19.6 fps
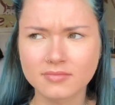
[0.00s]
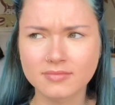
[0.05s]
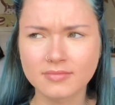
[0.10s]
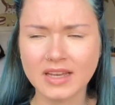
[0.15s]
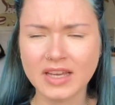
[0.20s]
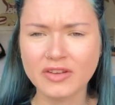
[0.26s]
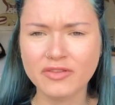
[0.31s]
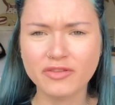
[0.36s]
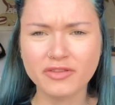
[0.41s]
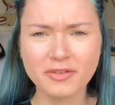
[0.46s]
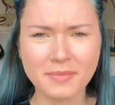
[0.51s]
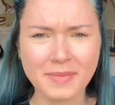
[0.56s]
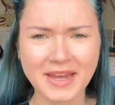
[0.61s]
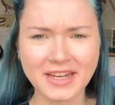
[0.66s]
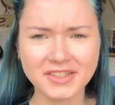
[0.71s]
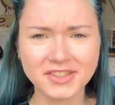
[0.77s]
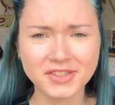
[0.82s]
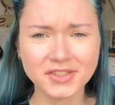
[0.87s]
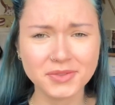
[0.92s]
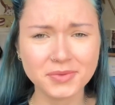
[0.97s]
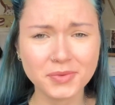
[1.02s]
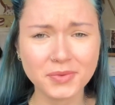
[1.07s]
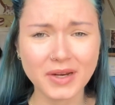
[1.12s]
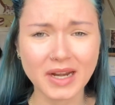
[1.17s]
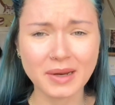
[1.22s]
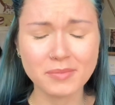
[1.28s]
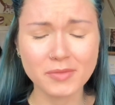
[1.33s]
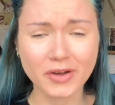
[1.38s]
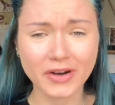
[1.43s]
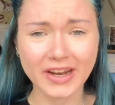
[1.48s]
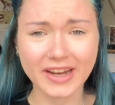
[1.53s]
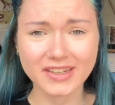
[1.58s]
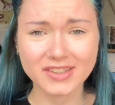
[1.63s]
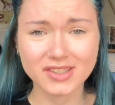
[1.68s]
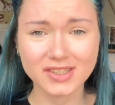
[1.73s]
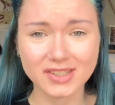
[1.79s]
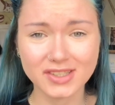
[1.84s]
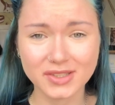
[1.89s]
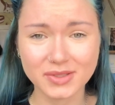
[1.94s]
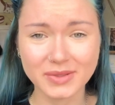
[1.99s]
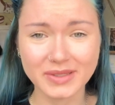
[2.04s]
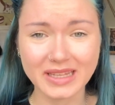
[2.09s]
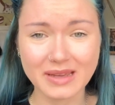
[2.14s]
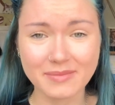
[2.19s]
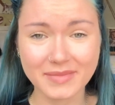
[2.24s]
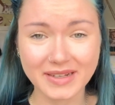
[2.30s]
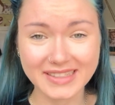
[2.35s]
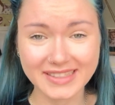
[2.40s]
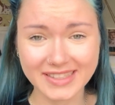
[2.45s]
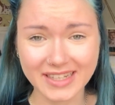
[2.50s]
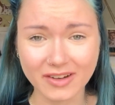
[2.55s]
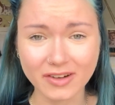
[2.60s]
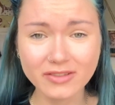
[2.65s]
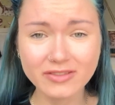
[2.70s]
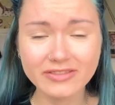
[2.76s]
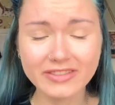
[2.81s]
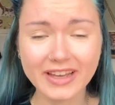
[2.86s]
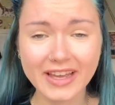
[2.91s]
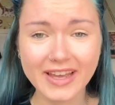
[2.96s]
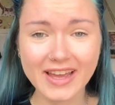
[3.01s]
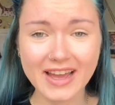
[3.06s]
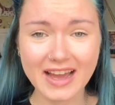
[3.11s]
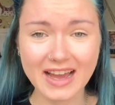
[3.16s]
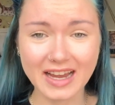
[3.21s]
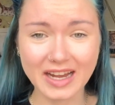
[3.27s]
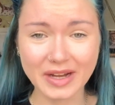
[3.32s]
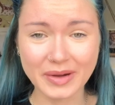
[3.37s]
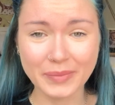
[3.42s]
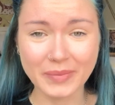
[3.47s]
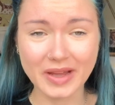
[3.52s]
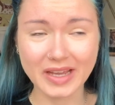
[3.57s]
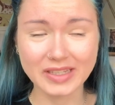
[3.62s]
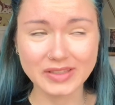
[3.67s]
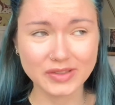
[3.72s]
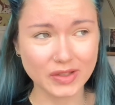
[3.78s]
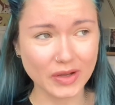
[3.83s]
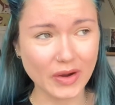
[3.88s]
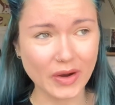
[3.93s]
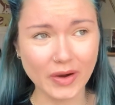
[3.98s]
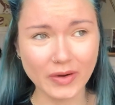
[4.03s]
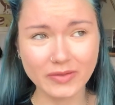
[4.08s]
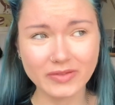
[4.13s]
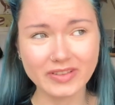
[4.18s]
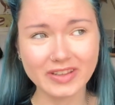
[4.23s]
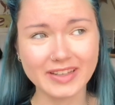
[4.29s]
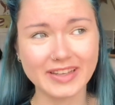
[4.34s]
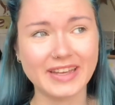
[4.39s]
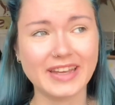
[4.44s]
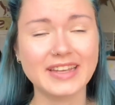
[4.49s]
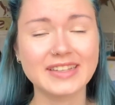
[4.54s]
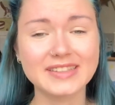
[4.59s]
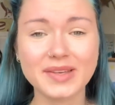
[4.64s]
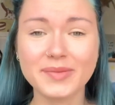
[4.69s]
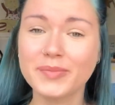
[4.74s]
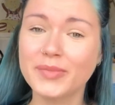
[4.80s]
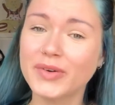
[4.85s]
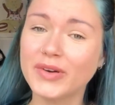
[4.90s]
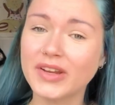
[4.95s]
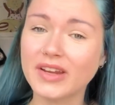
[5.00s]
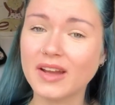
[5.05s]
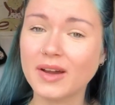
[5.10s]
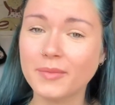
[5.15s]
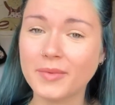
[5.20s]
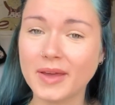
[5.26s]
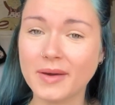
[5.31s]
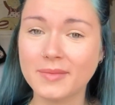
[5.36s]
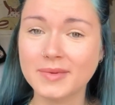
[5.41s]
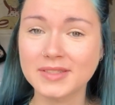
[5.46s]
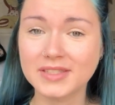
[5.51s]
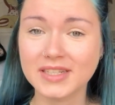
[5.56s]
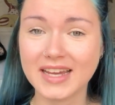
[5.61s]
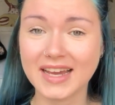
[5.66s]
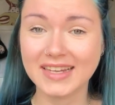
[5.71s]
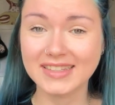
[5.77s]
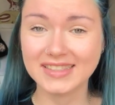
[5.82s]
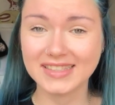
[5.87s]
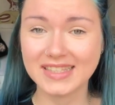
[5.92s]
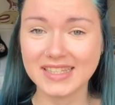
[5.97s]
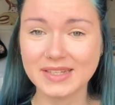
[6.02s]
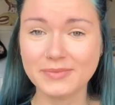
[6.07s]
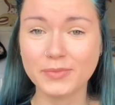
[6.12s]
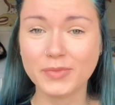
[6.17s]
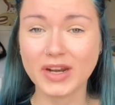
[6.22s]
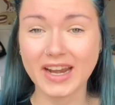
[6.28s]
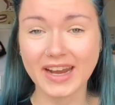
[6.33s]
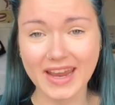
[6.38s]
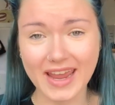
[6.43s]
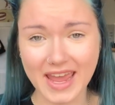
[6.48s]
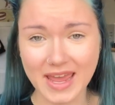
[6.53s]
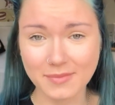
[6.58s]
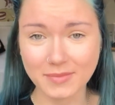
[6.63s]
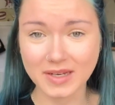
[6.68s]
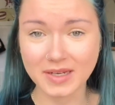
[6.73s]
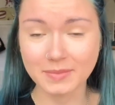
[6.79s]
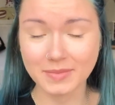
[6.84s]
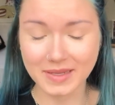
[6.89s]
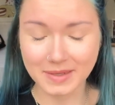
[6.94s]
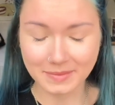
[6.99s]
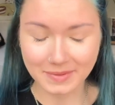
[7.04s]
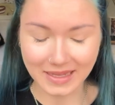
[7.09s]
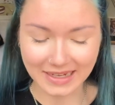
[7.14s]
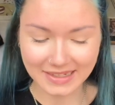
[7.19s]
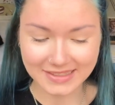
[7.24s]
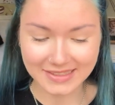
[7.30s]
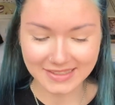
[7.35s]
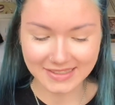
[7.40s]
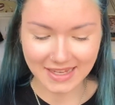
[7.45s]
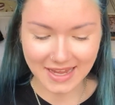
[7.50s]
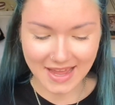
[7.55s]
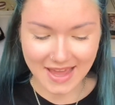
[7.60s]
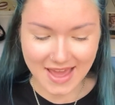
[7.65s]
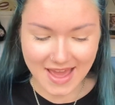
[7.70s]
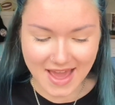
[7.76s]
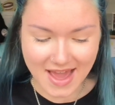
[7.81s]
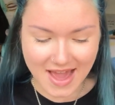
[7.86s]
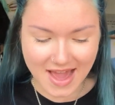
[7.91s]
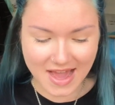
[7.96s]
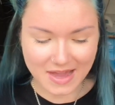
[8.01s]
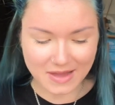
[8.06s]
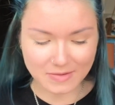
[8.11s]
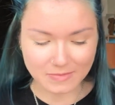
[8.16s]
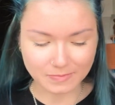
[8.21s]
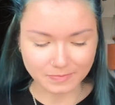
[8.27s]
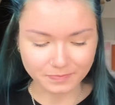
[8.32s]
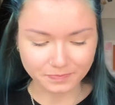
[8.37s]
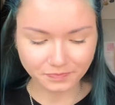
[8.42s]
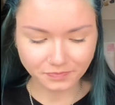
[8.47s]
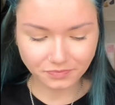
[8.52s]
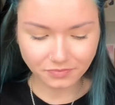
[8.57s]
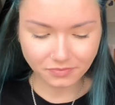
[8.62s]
information when I'm not actually doing that myself. And so hopefully at some point I'll be able to answer them when I am in a better place. The